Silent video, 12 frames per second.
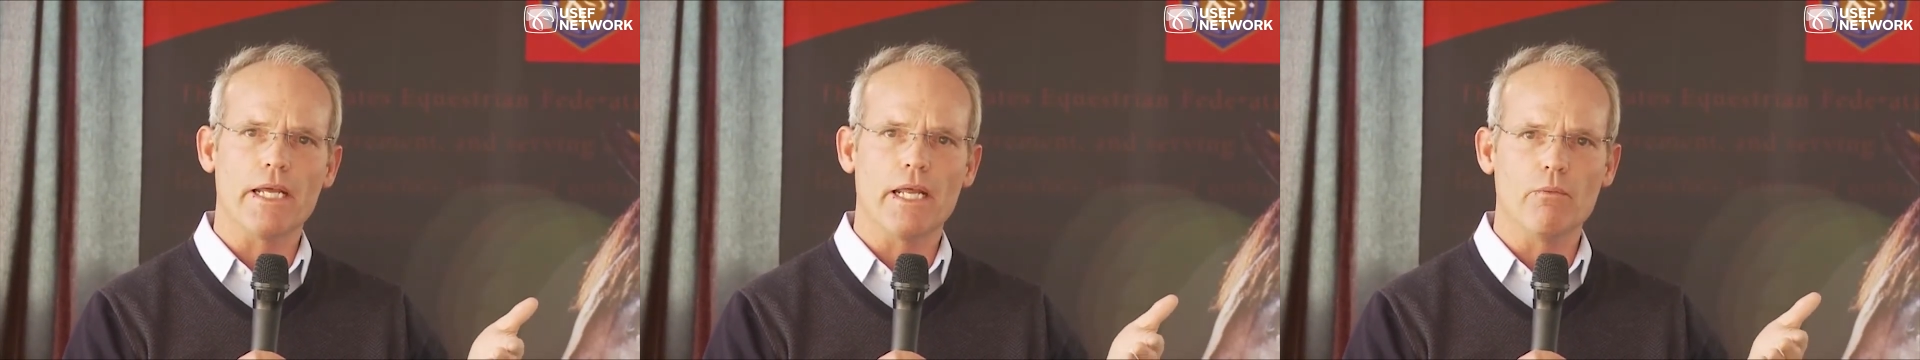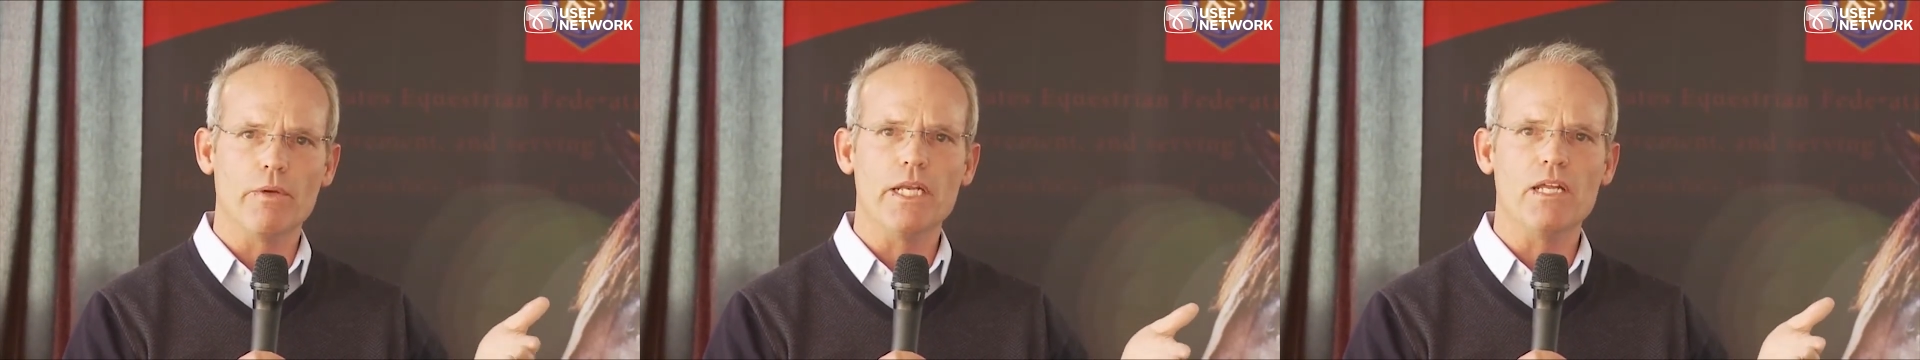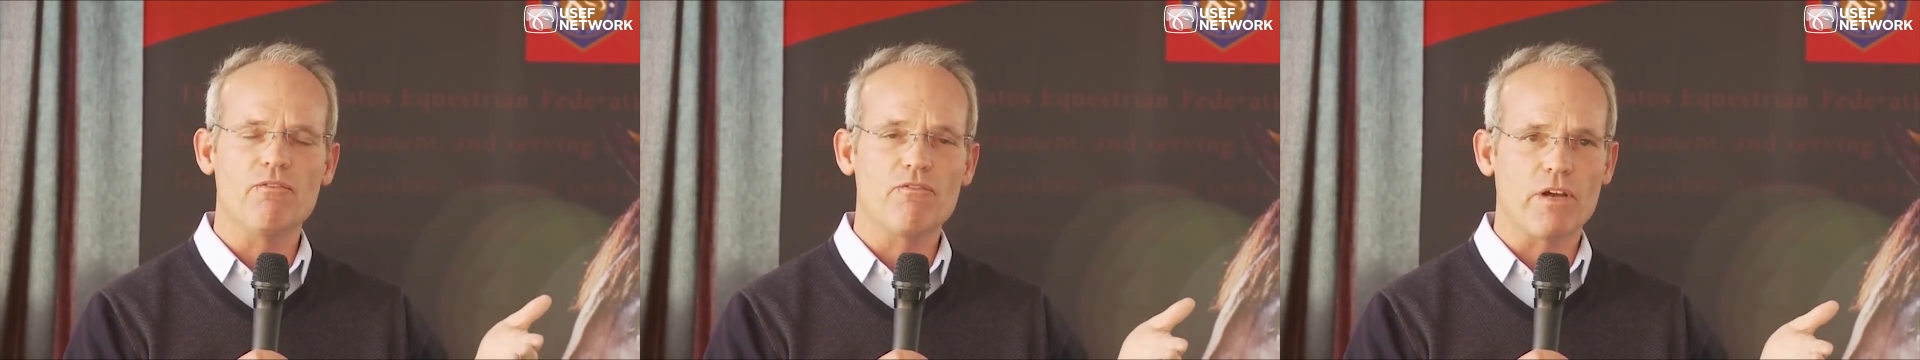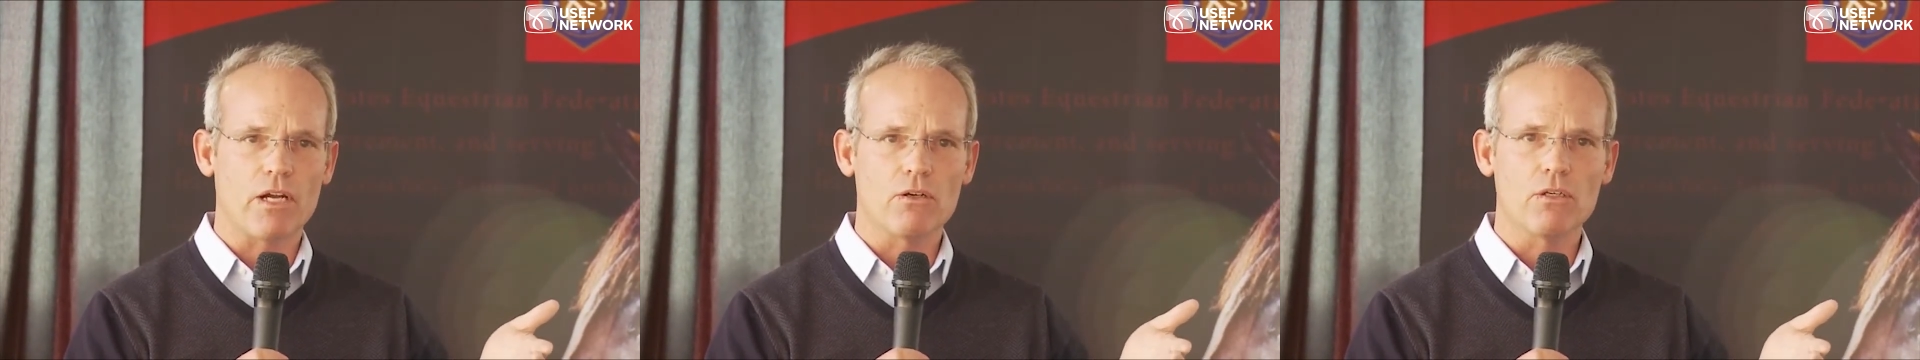and we need
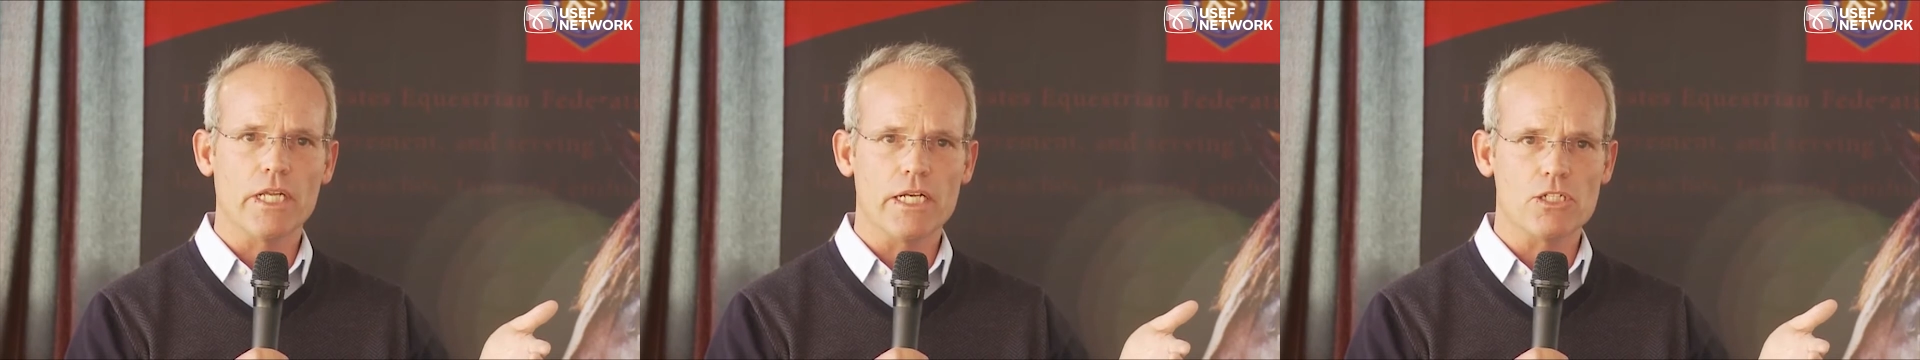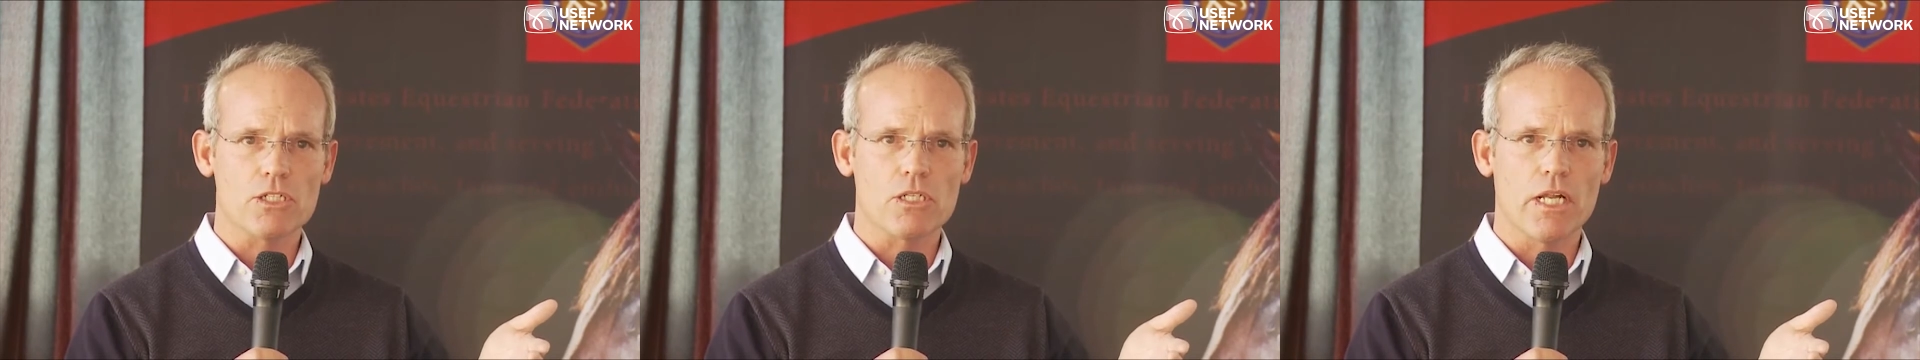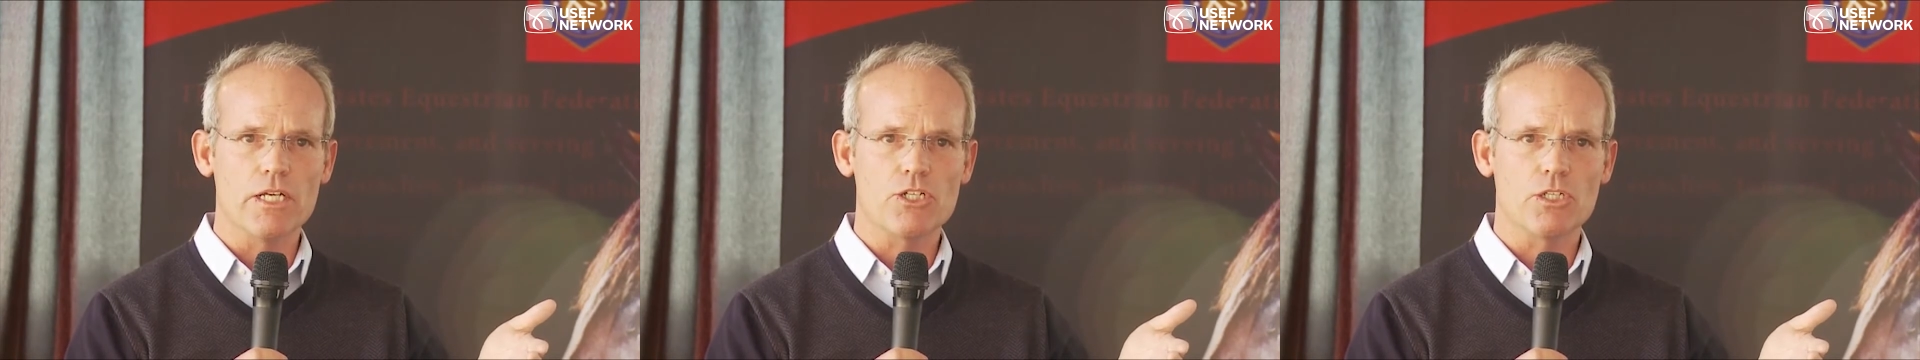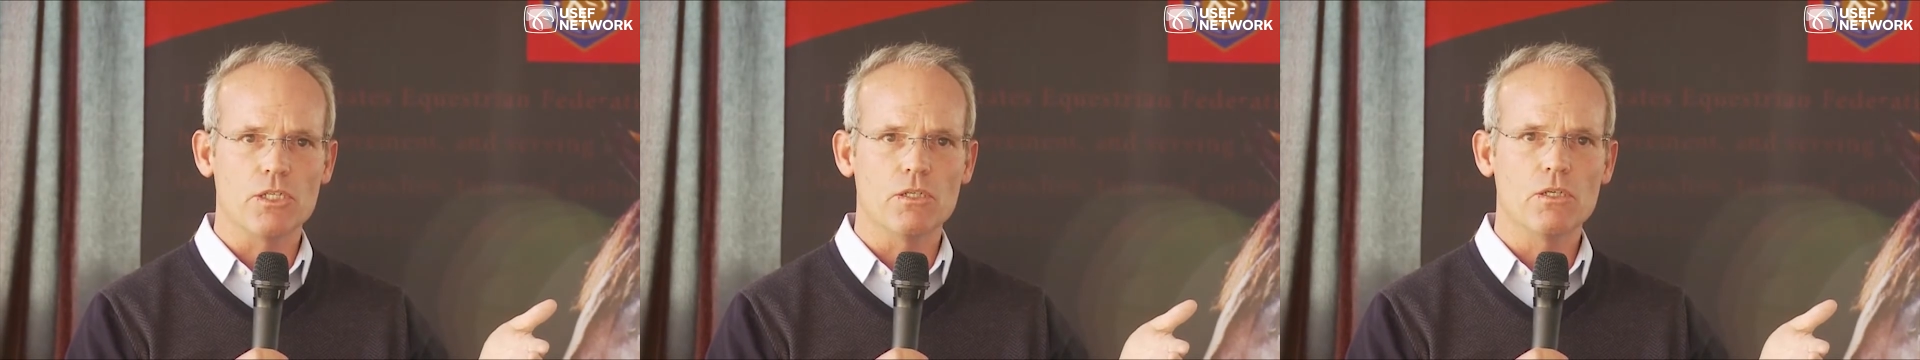federal
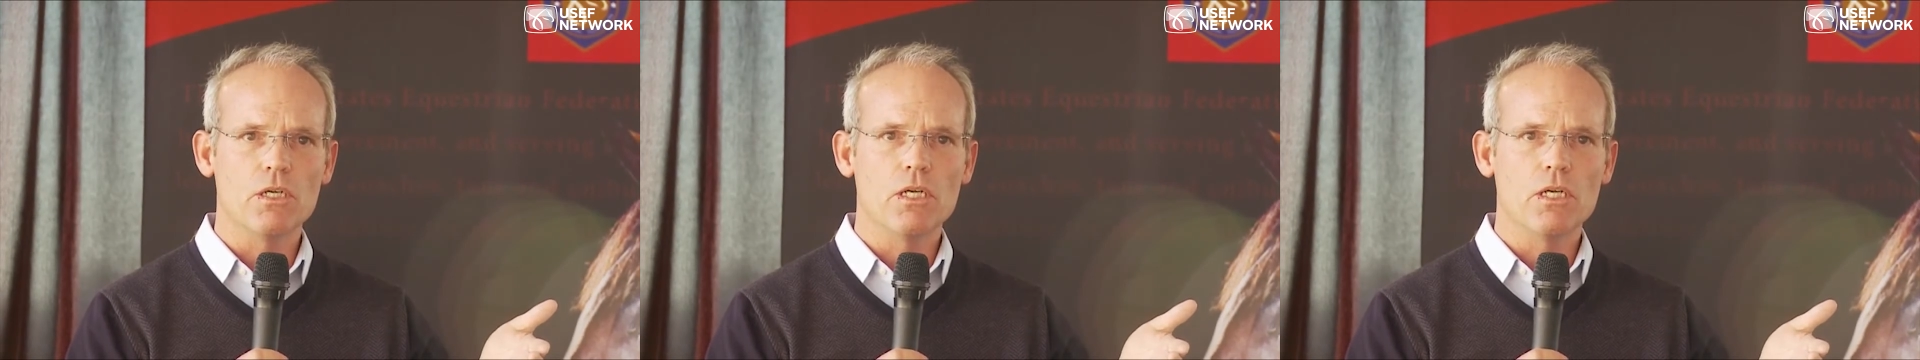legislation